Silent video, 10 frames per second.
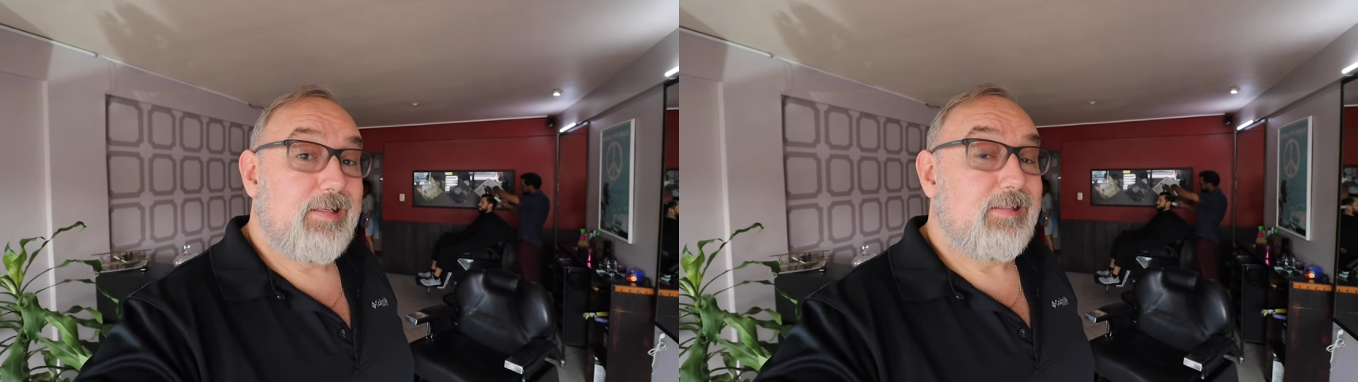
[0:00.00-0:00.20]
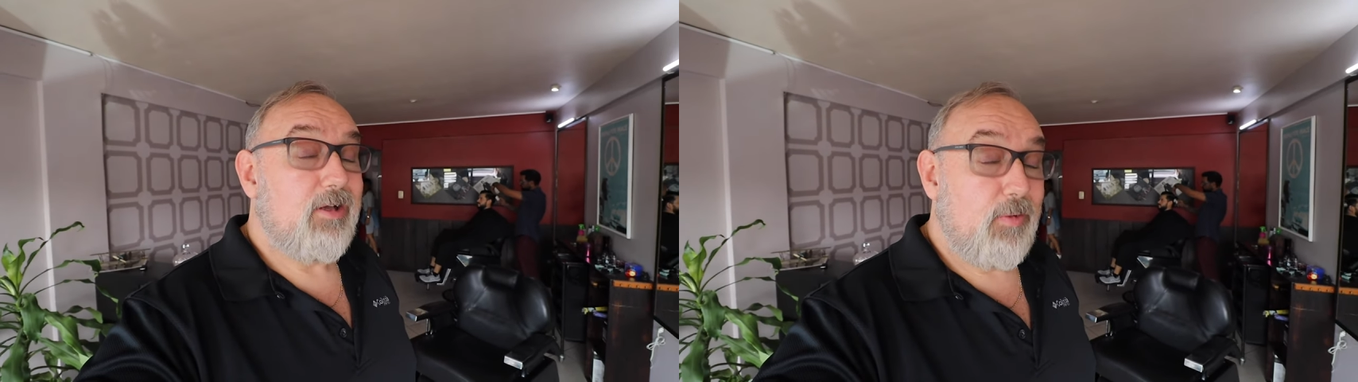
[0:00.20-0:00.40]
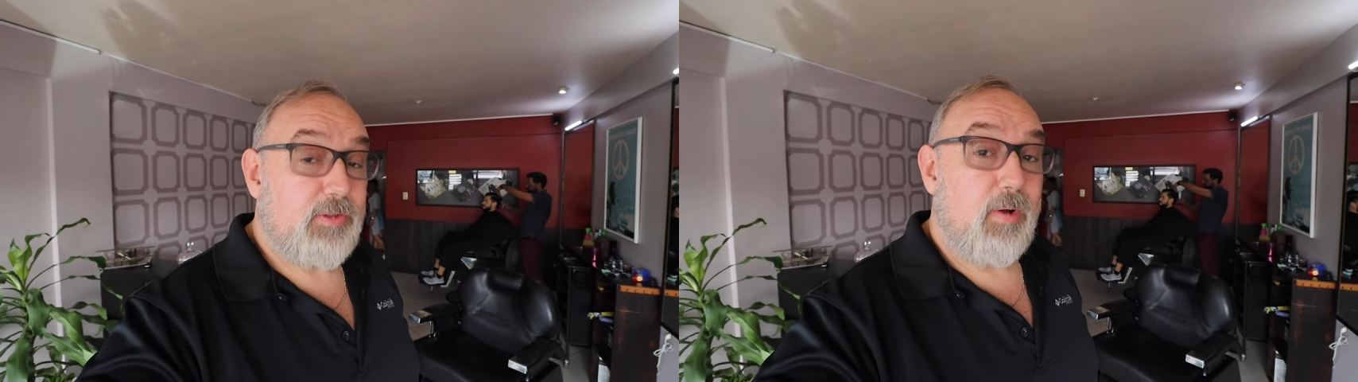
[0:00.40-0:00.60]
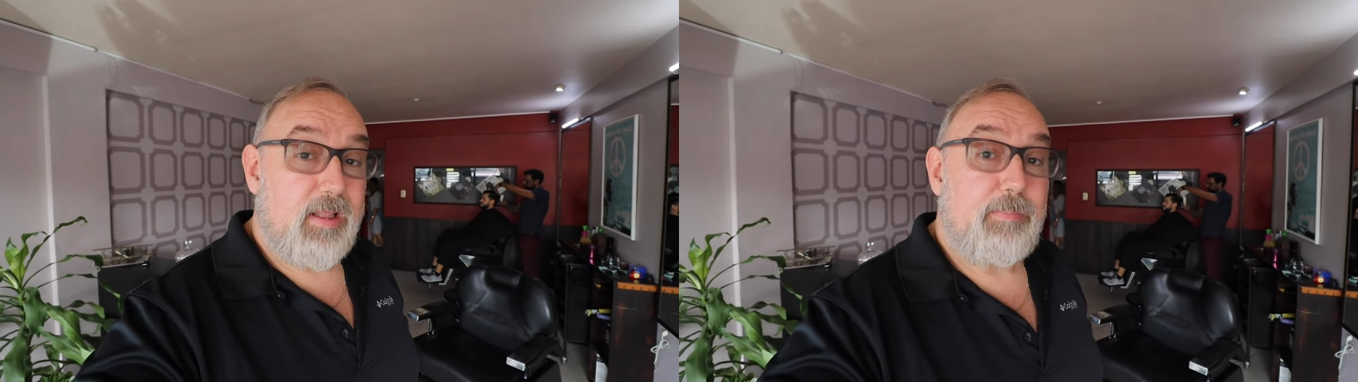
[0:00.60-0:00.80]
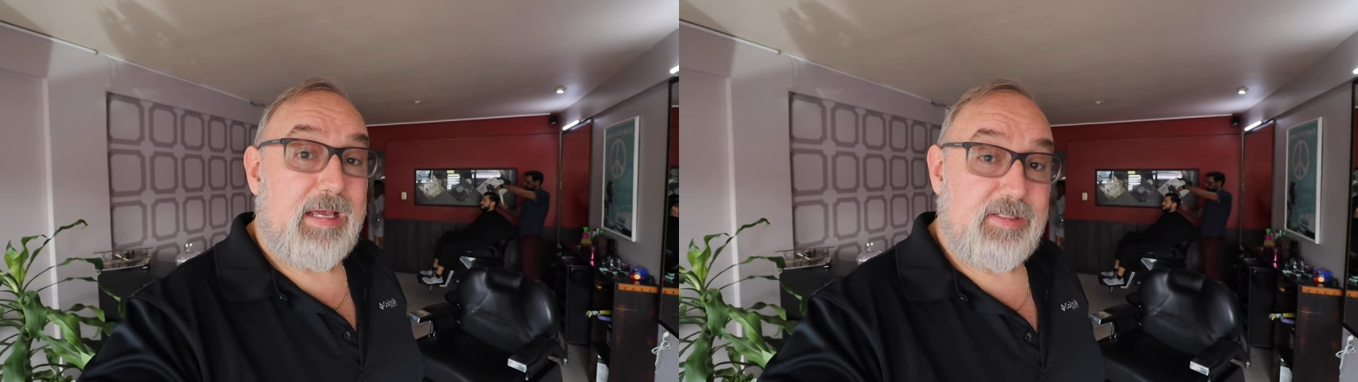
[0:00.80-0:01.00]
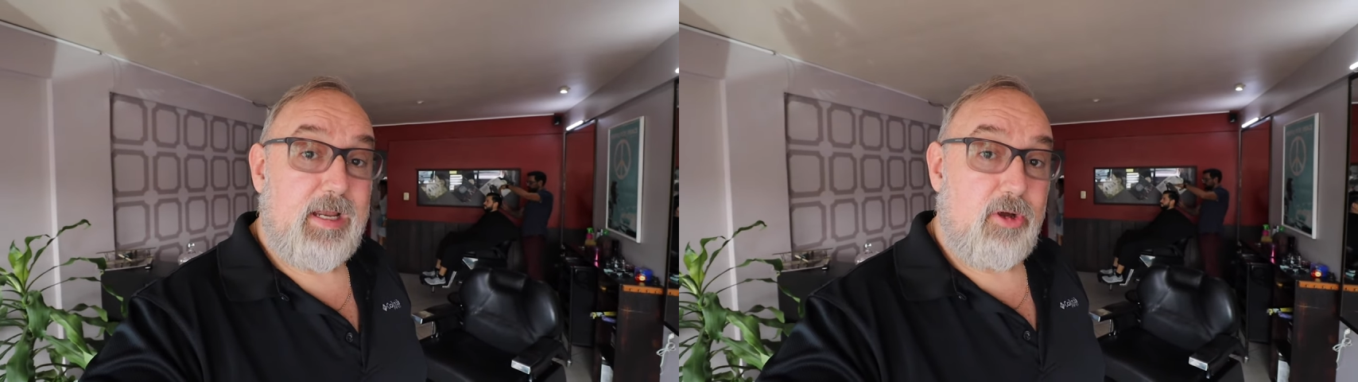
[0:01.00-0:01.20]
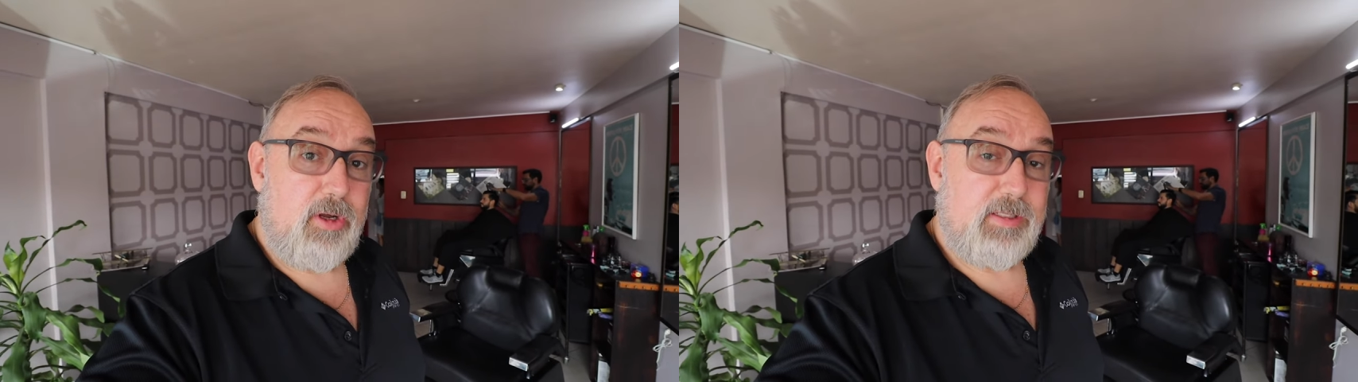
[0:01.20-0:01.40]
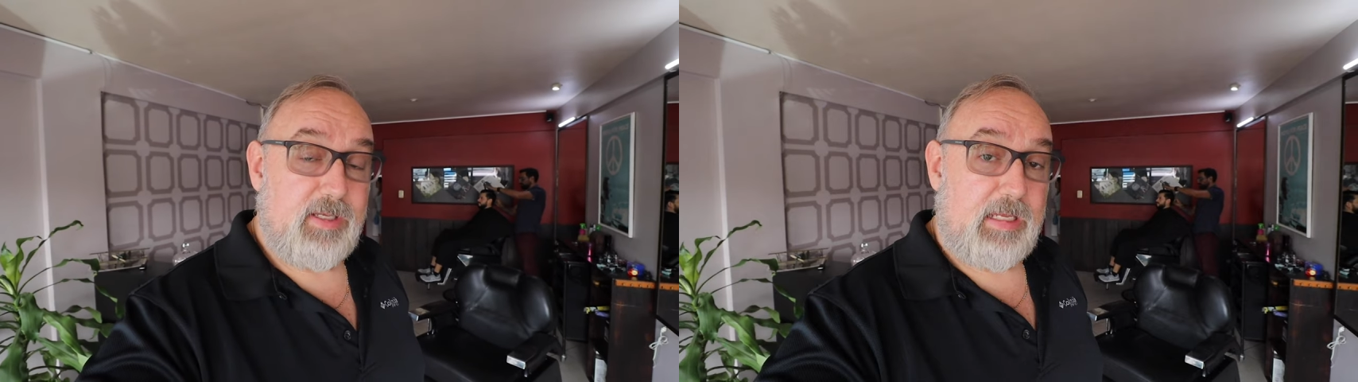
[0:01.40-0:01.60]
It's always one of the best
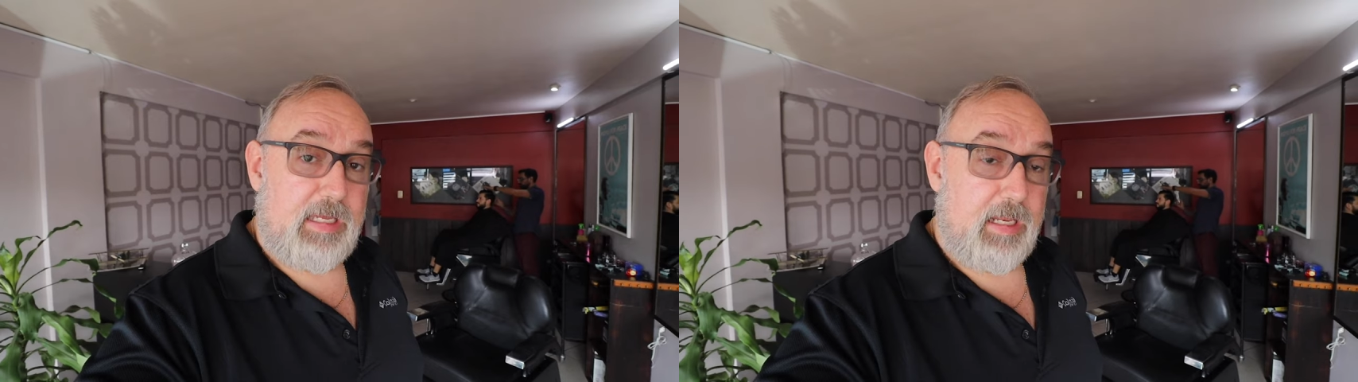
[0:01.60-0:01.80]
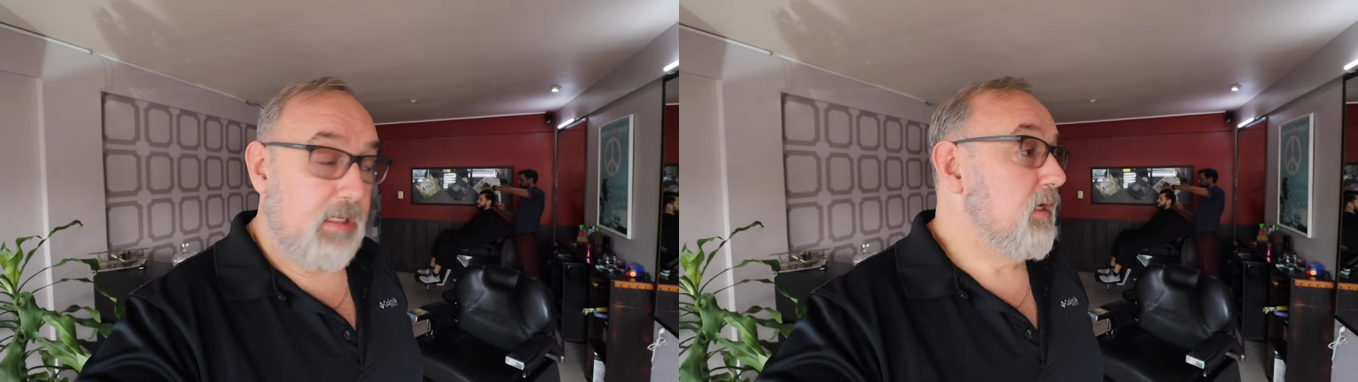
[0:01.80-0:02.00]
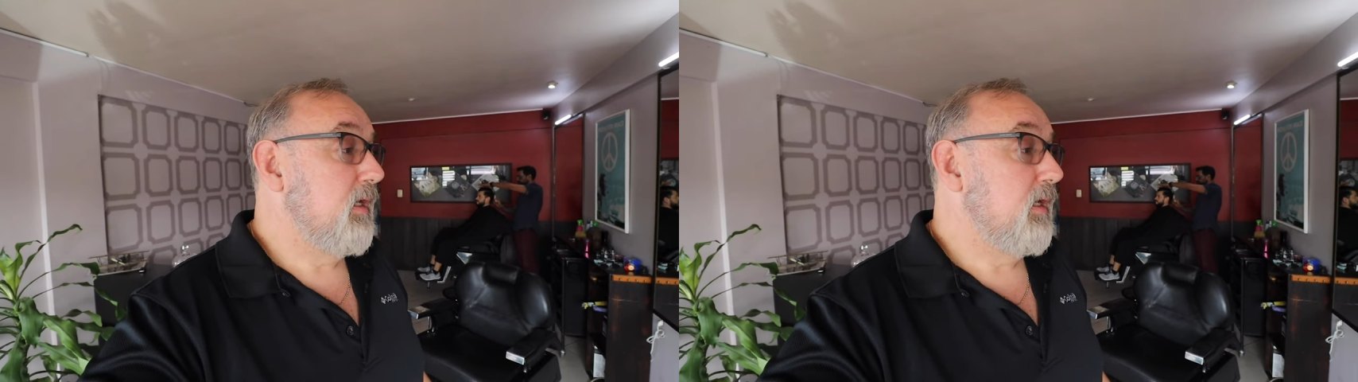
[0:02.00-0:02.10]
haircuts I get.